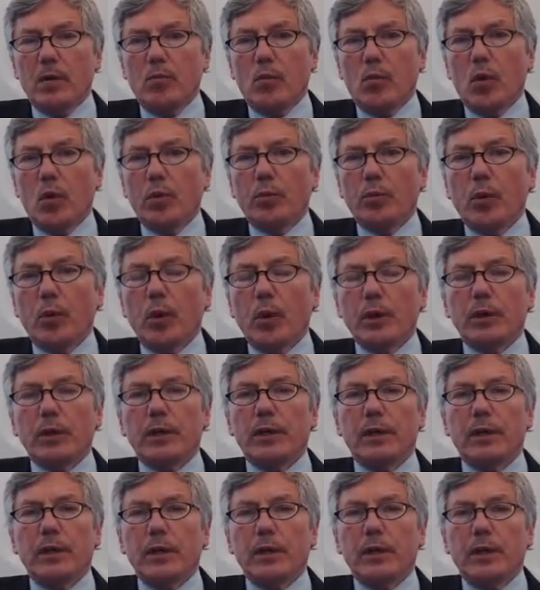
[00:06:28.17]
More
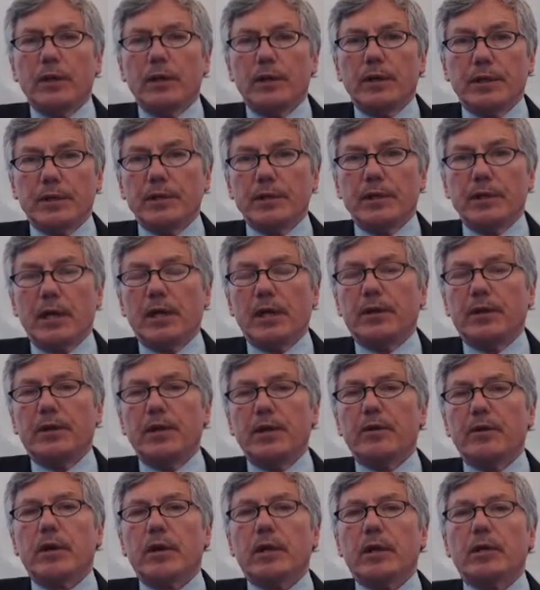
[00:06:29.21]
importantly, this is not
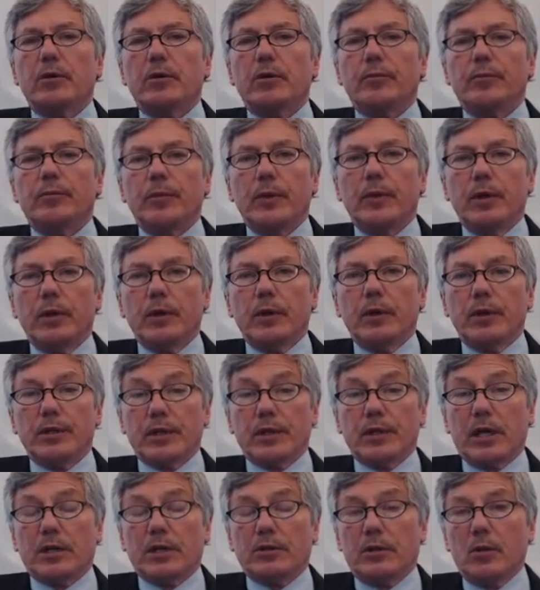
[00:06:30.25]
theoretical.
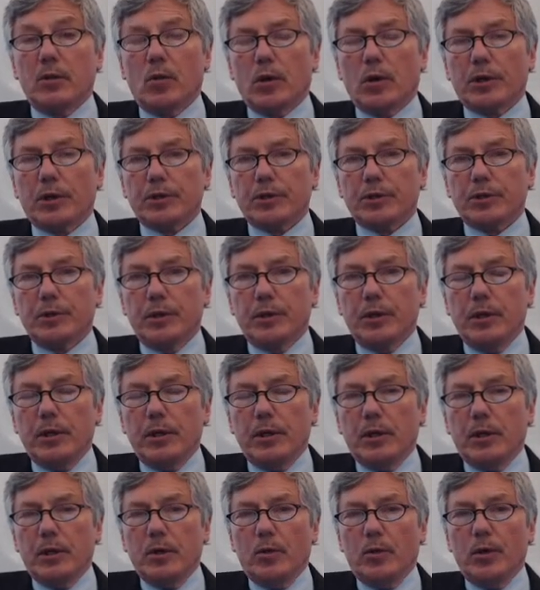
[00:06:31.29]
This actually works.
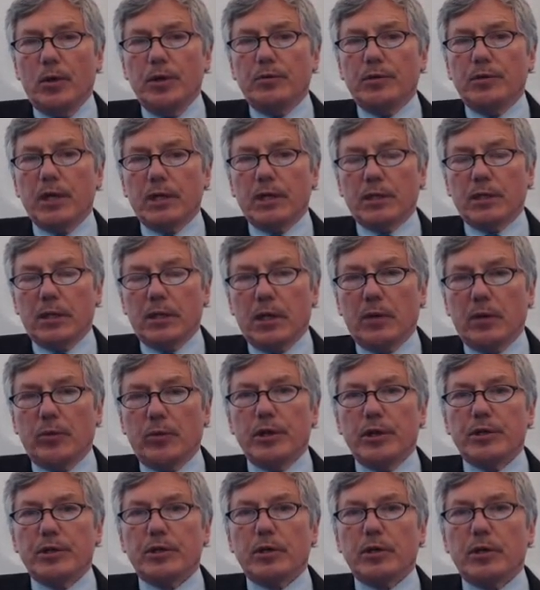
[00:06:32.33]
When you take
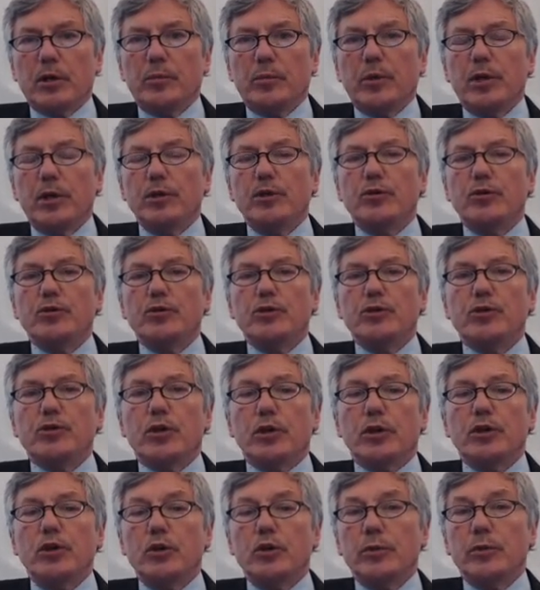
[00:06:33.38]
telomerase therapy and use it
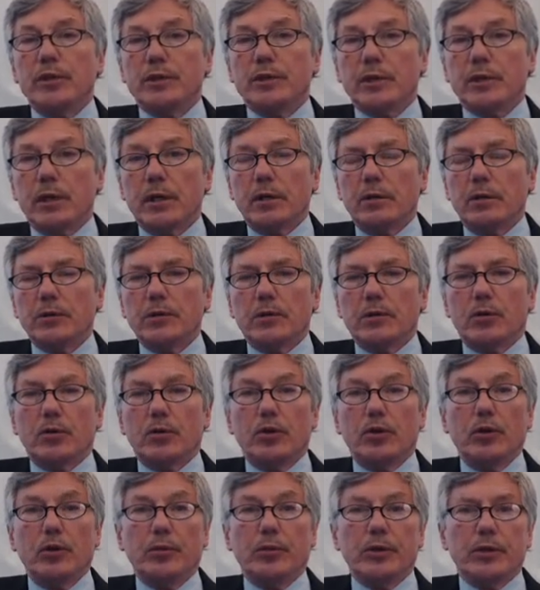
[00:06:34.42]
on human cells or
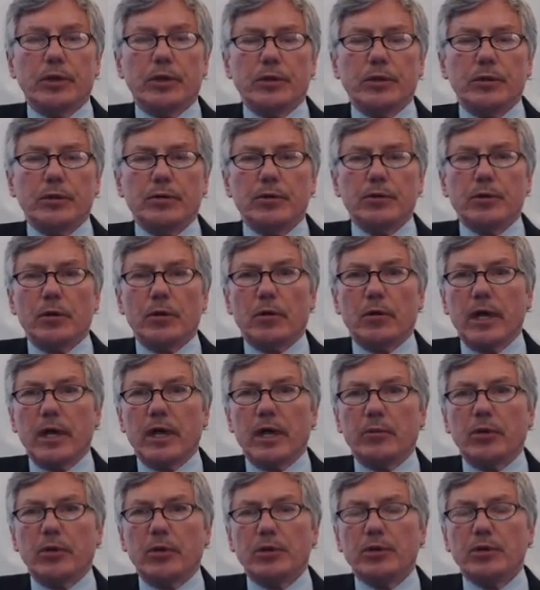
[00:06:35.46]
human tissues or on
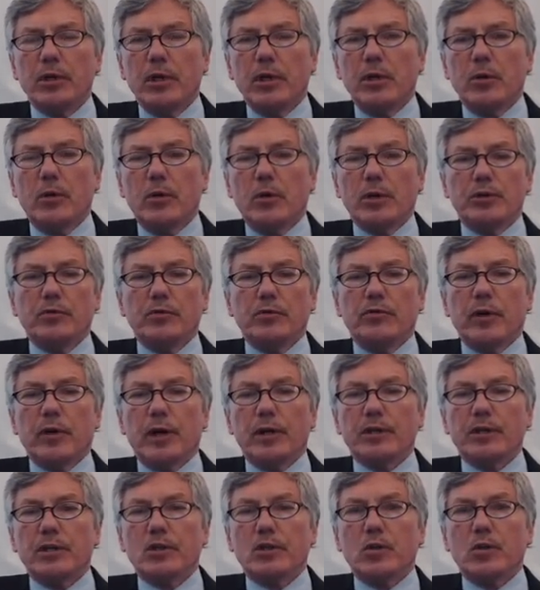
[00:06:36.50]
animals, what you find
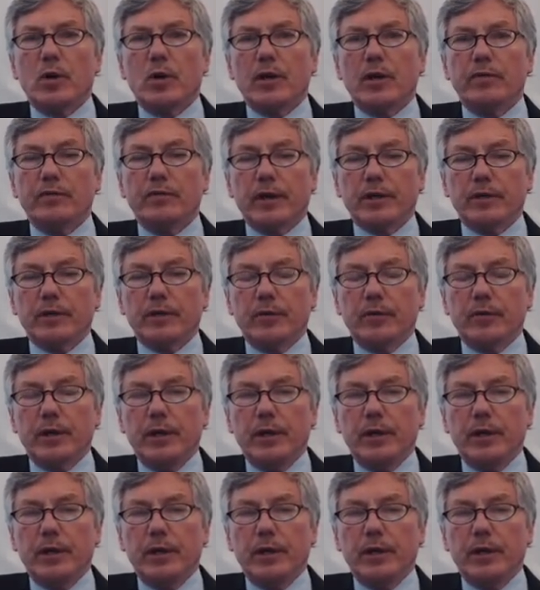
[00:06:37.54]
is it's quite effective.